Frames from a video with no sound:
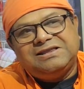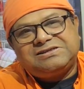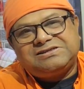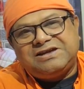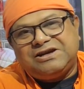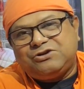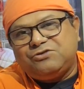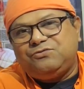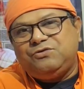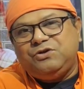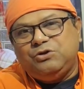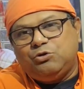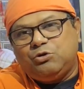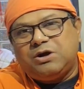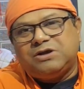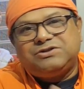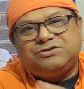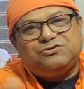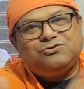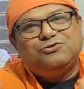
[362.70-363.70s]
the state of
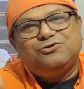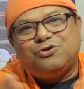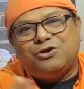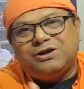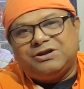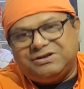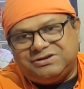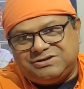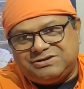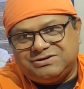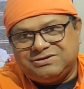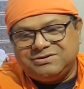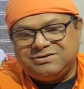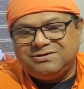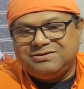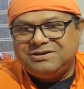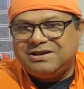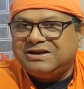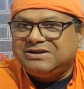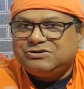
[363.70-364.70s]
yoga through knowledge.
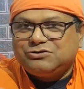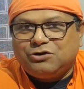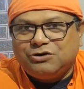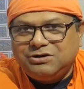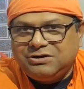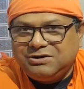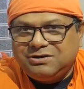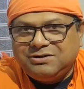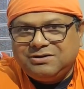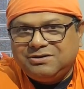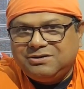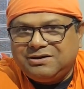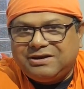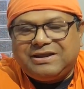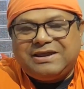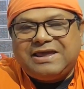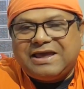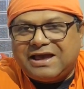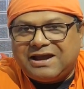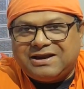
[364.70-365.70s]
That is called
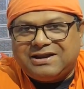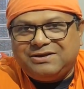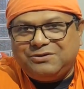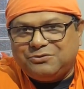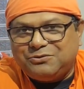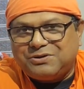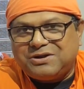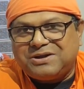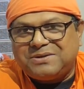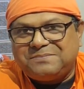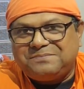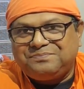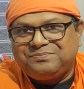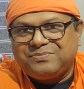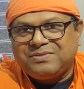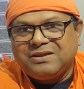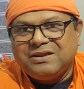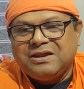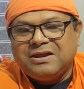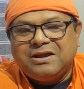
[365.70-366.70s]
Jnana Yoga.
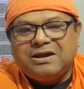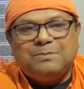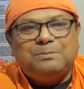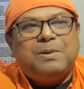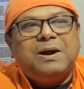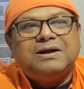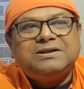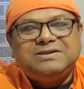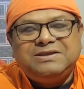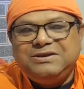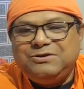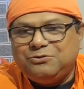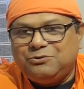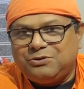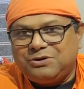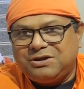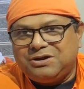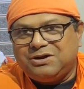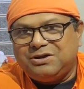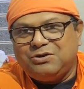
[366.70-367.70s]
Bhakti
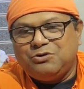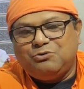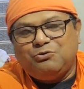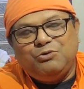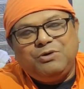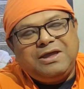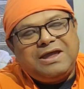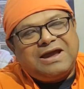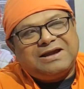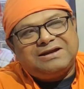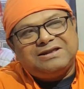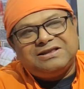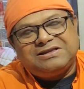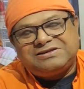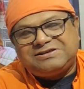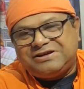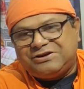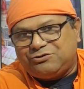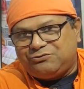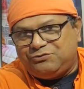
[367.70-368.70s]
Yoga. We attain the
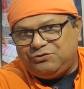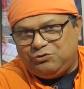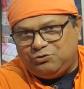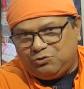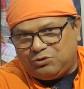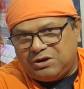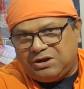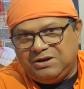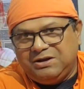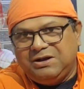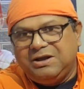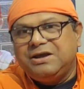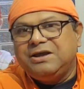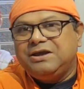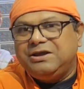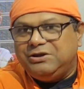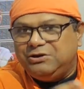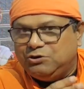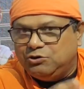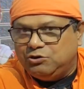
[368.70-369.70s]
state of yoga,
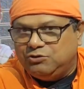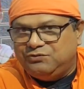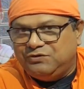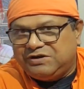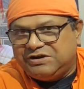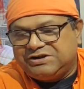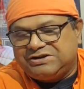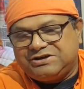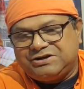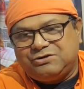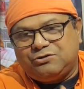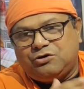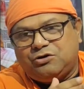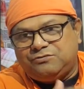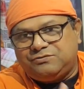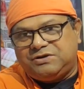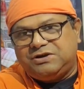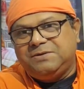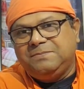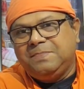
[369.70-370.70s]
unification
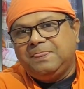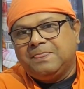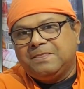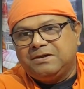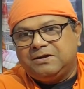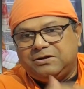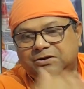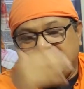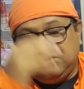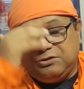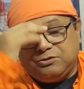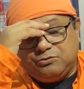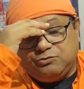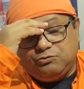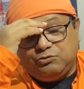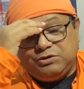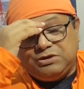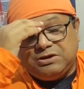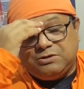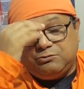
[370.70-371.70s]
of the,
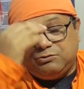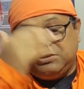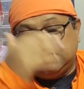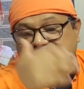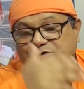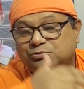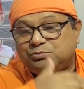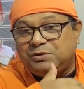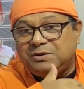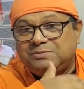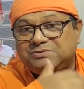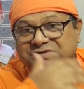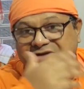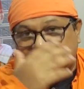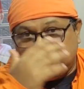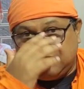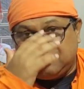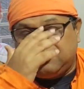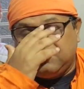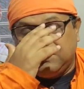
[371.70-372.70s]
with the Supreme
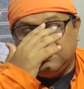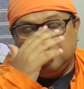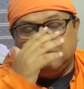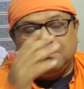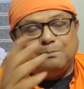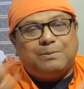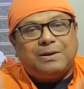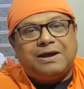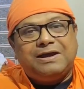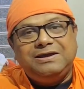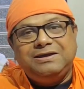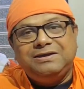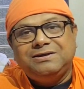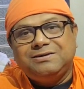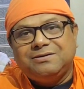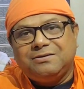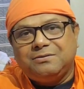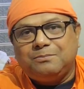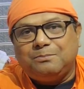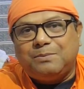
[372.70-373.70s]
Self by
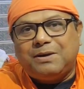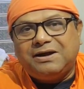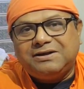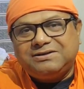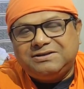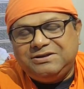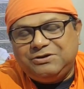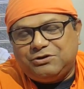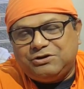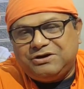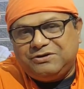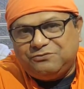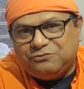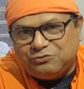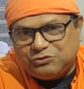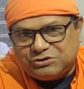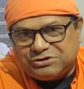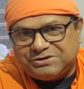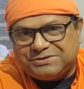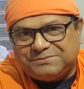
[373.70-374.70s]
bhakti or
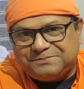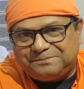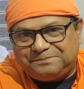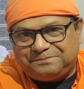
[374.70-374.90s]
devotion.